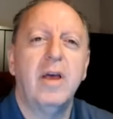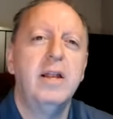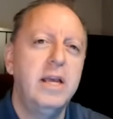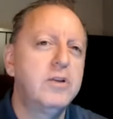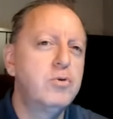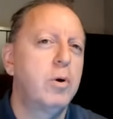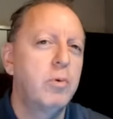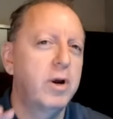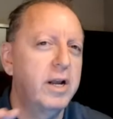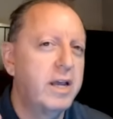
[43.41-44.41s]
And each one,
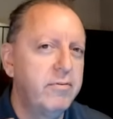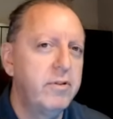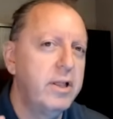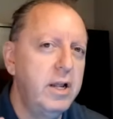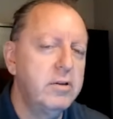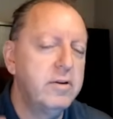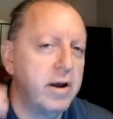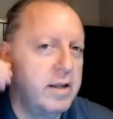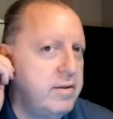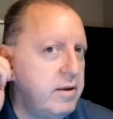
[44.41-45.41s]
we're going to give little
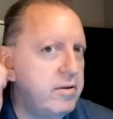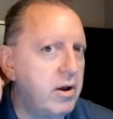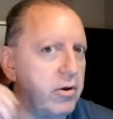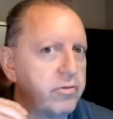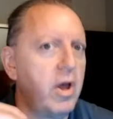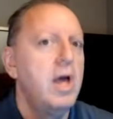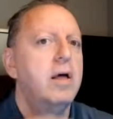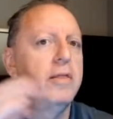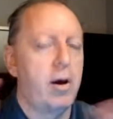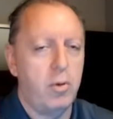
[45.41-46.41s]
tiny details
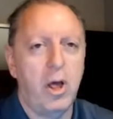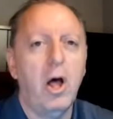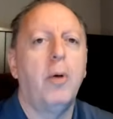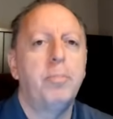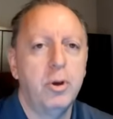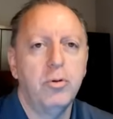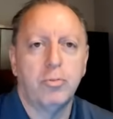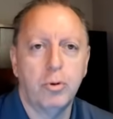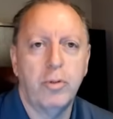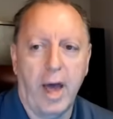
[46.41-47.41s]
that will help you
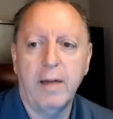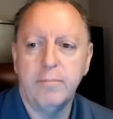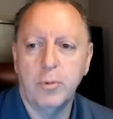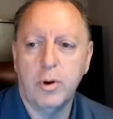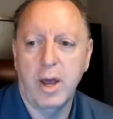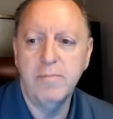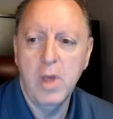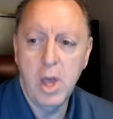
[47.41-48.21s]
through that. Okay.